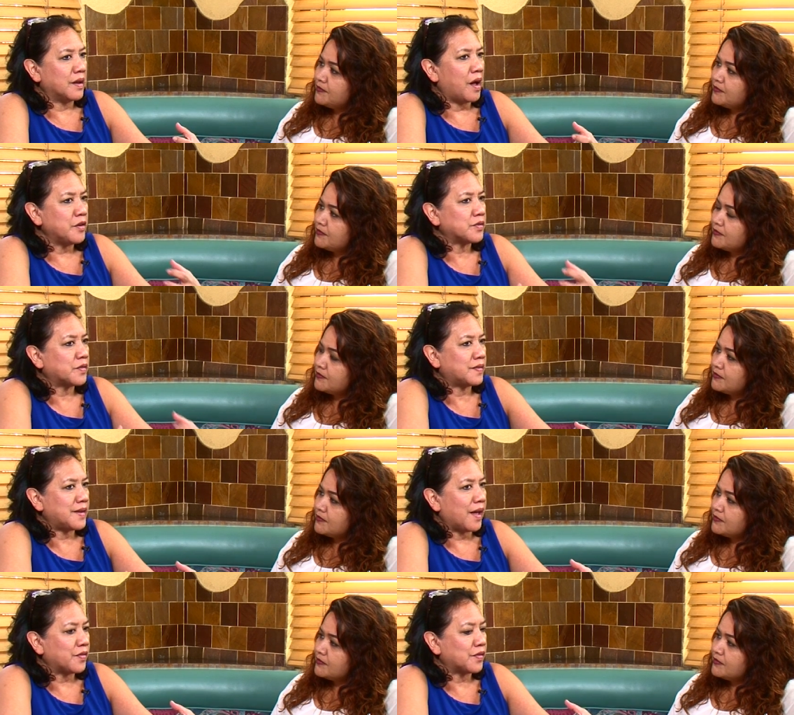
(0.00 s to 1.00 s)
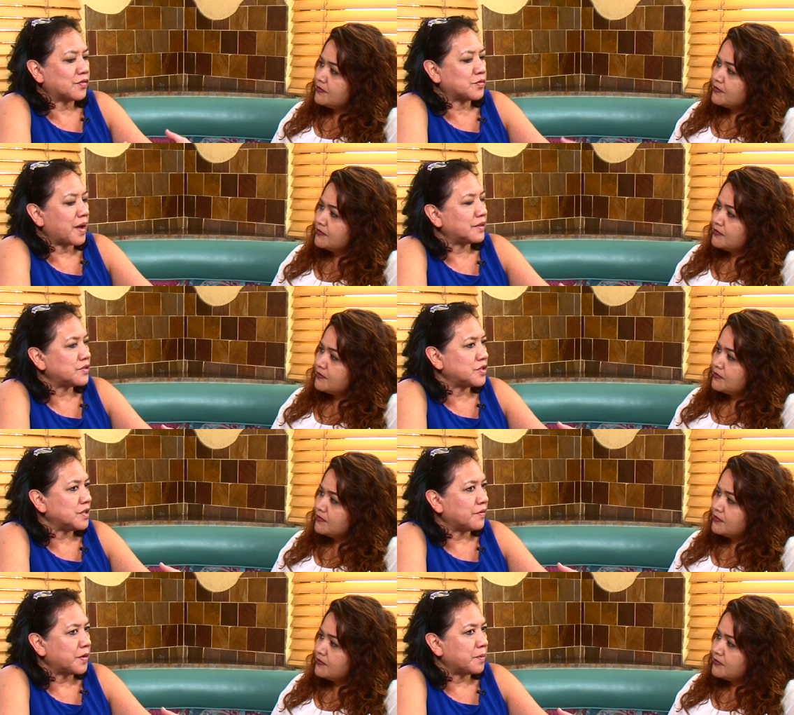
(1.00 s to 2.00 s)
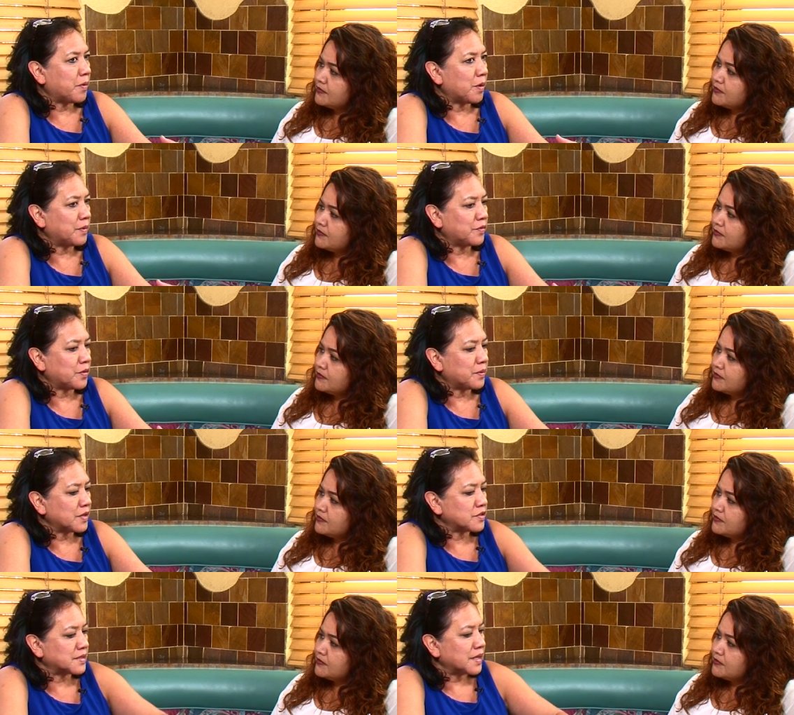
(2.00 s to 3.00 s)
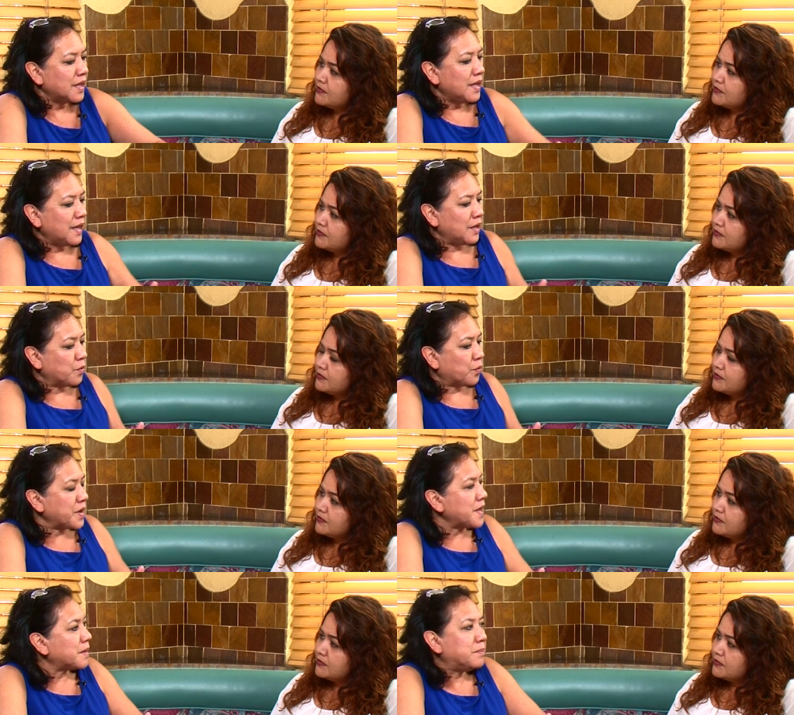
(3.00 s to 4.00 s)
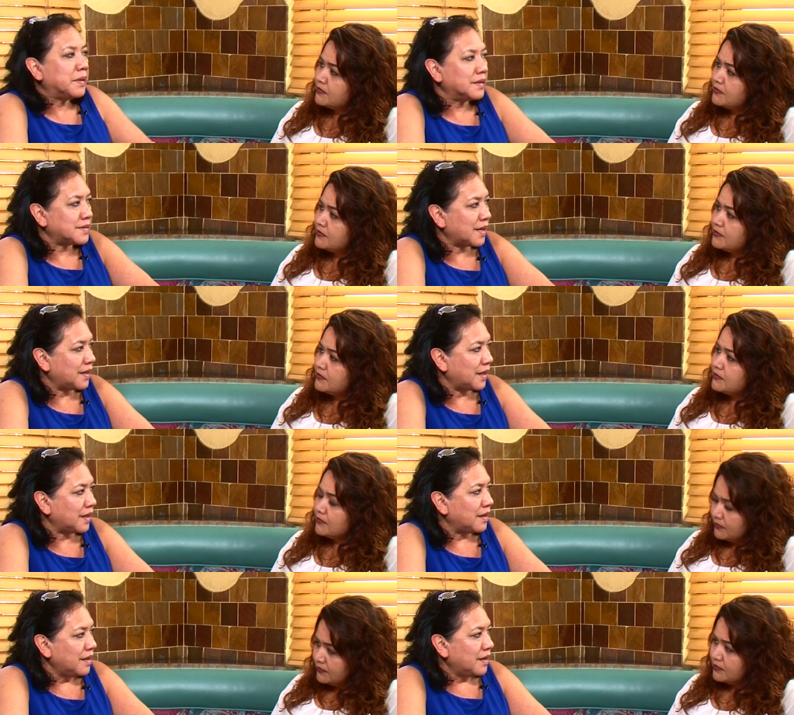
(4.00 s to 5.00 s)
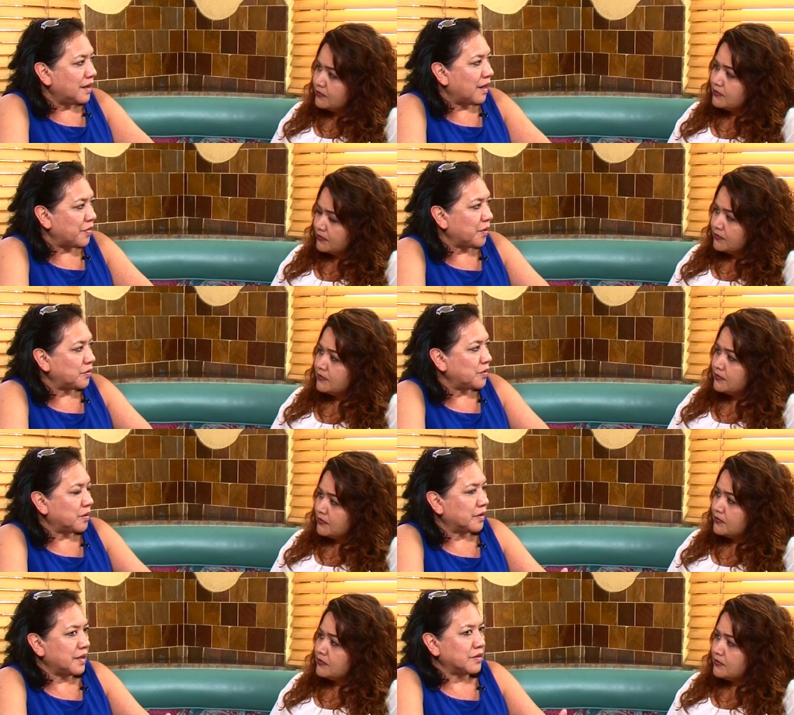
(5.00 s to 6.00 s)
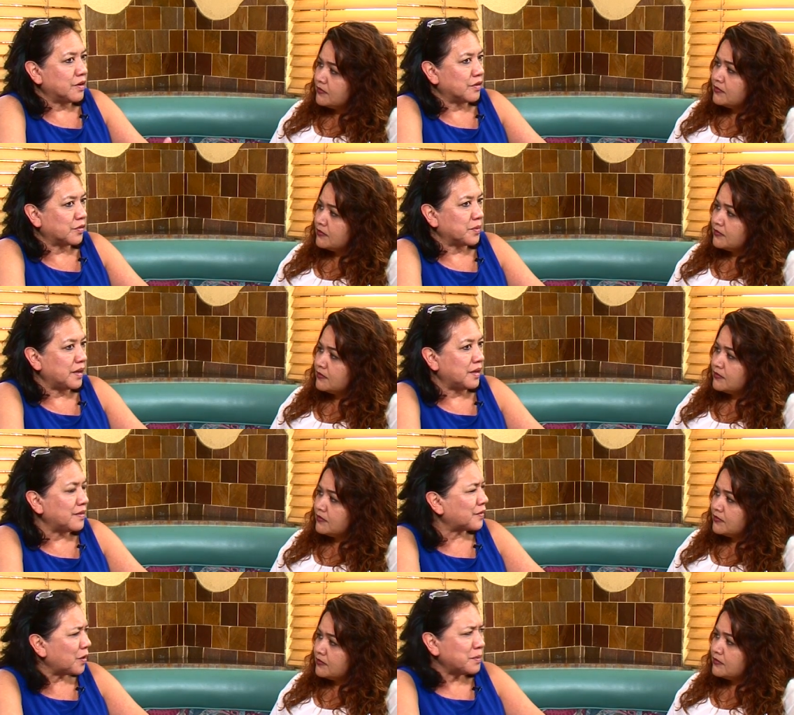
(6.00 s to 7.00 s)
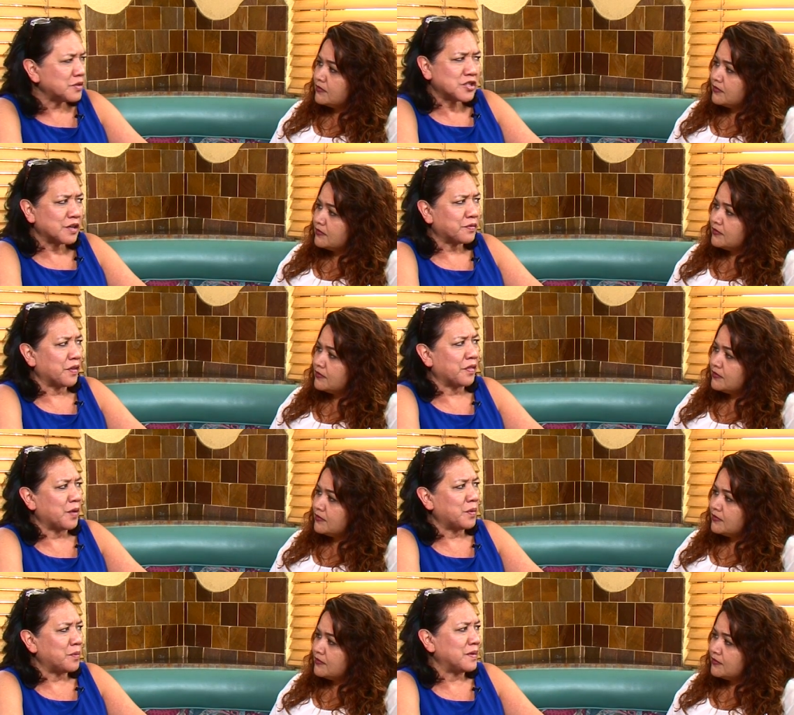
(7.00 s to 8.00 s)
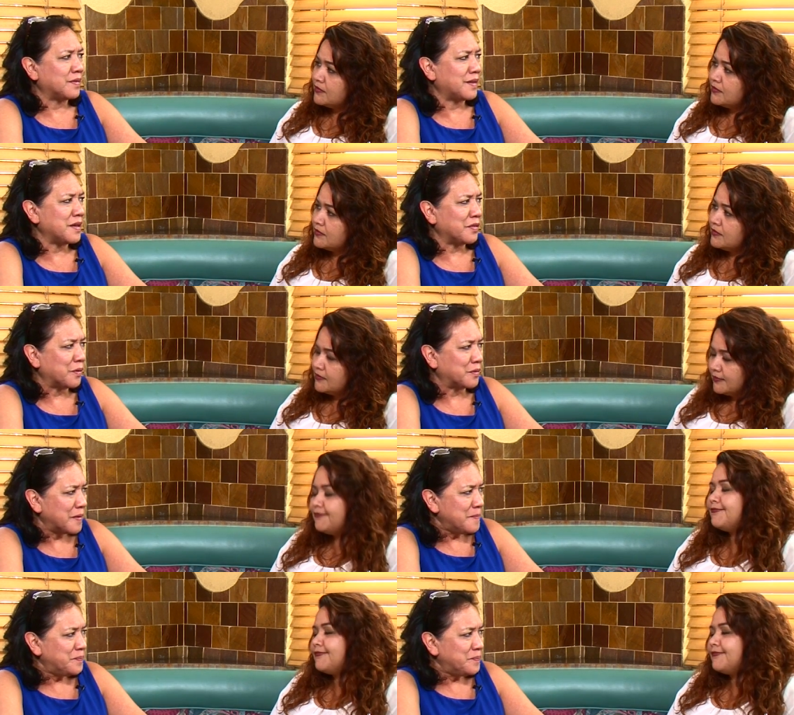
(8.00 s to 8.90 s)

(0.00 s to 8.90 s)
Speaker 1: understand the strategy of the Department of Corrections in rehabilitating uh, those who are incarcerated. It's so much different than what we see in those